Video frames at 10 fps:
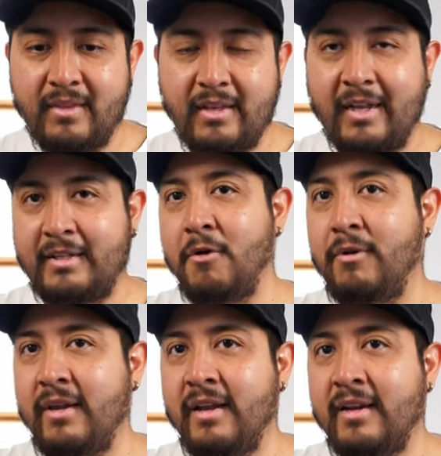
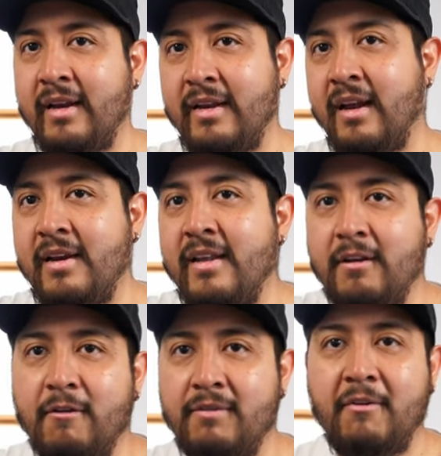category and league
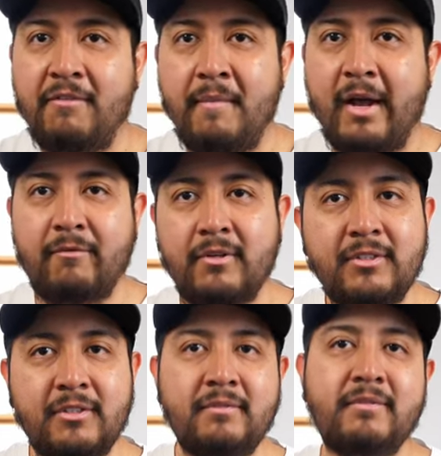of MacBook,
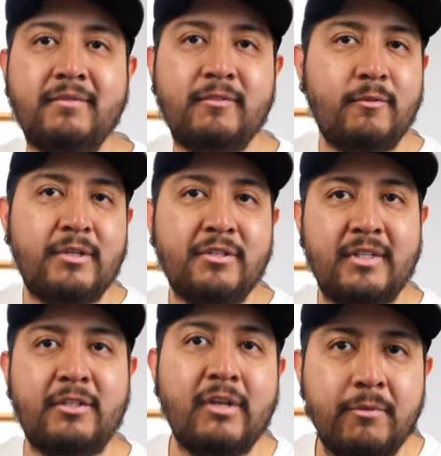so we just
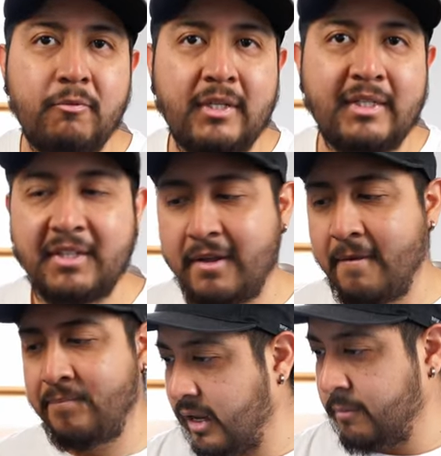need to live with it.
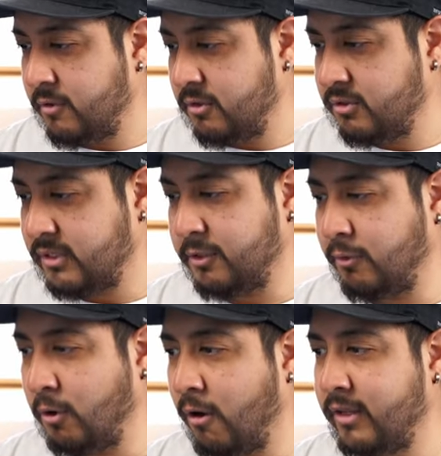I'm going to start
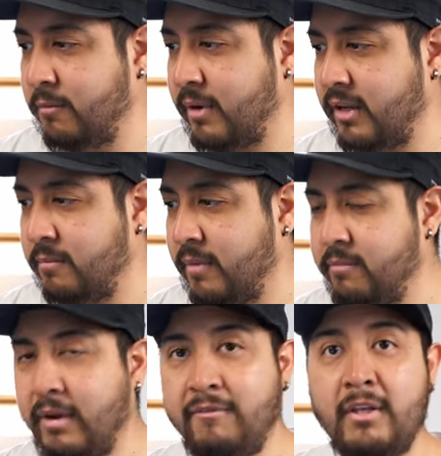recording
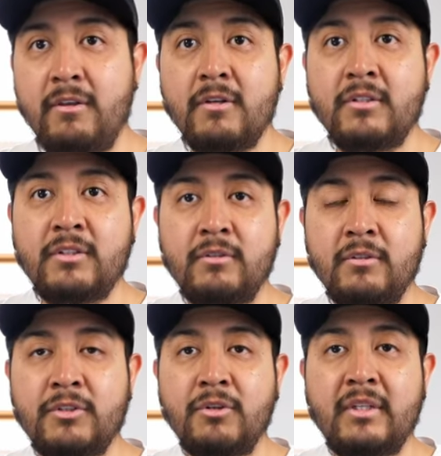my video.
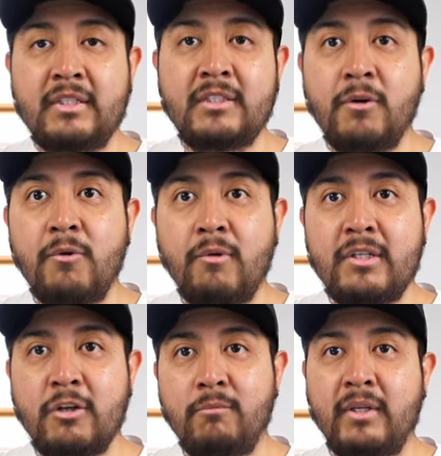So this is already
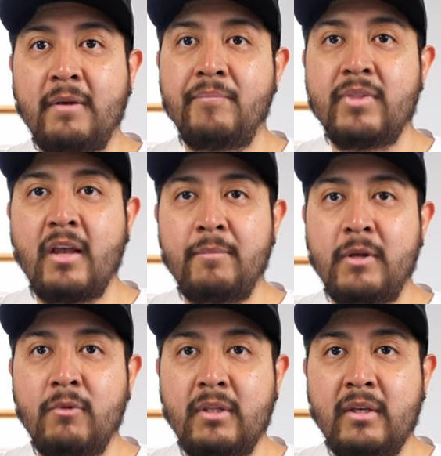something. I
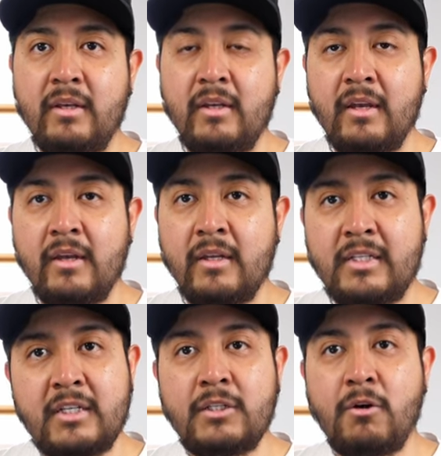mean, with the
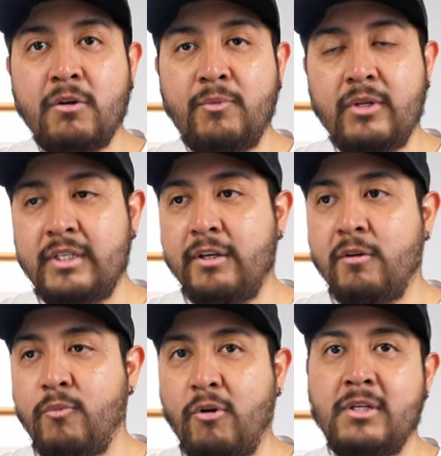6-core
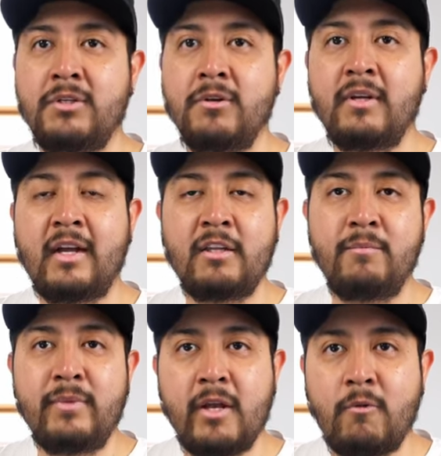Xeon processor and the
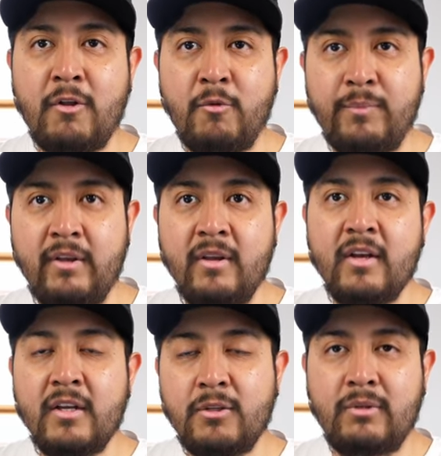NVIDIA Quadro
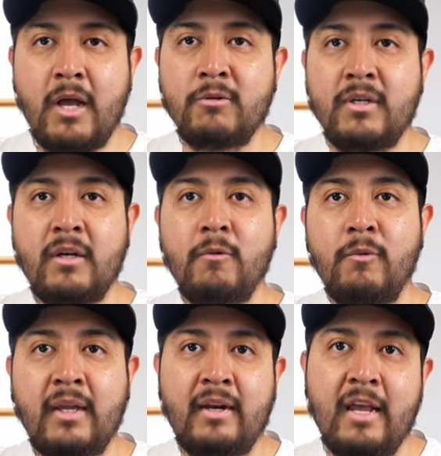P2000
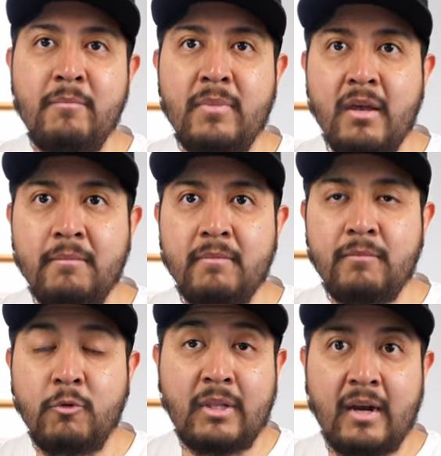with an
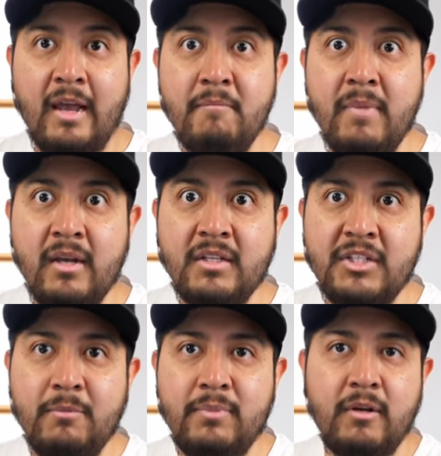NVENC
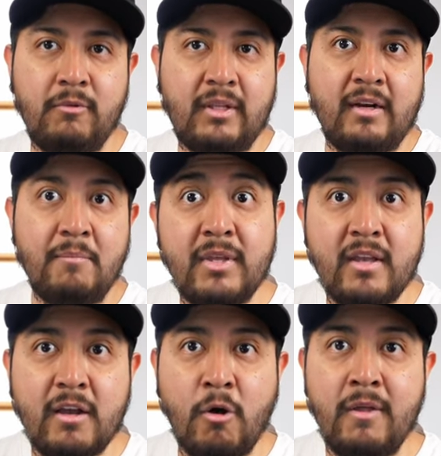chip, with an
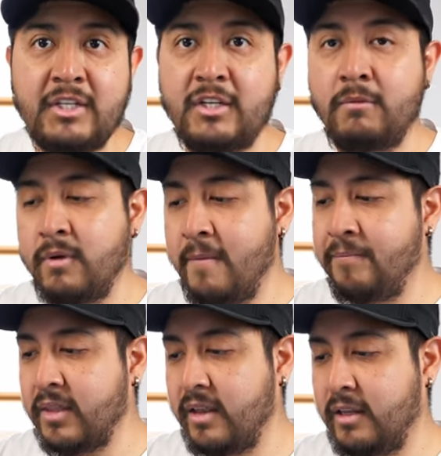NVIDIA encoder chip,
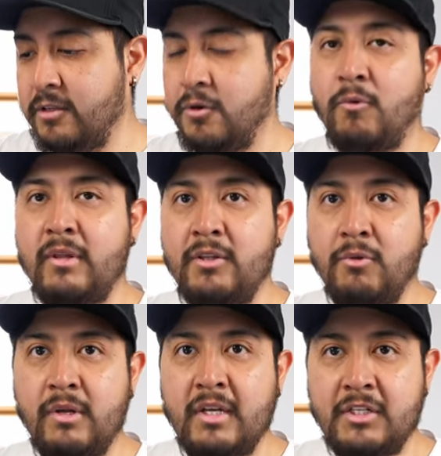it's already
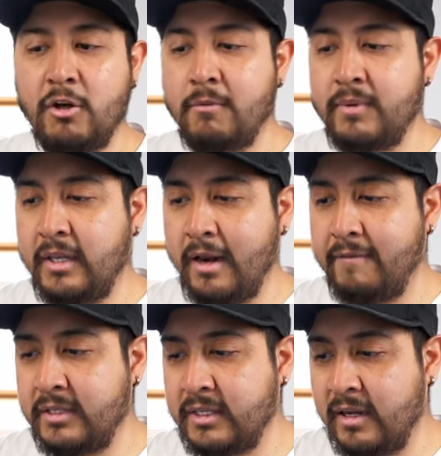doing its job. The
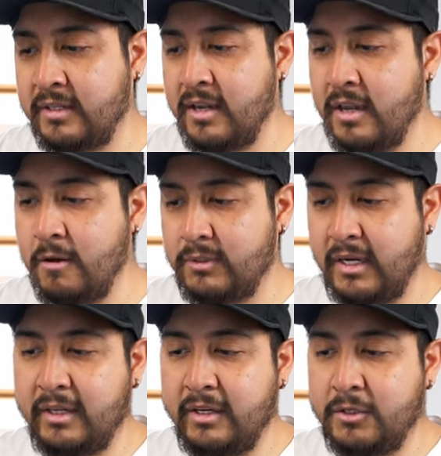graphics card, which I
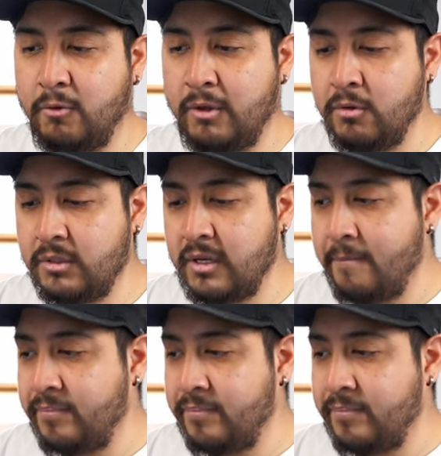think is already good.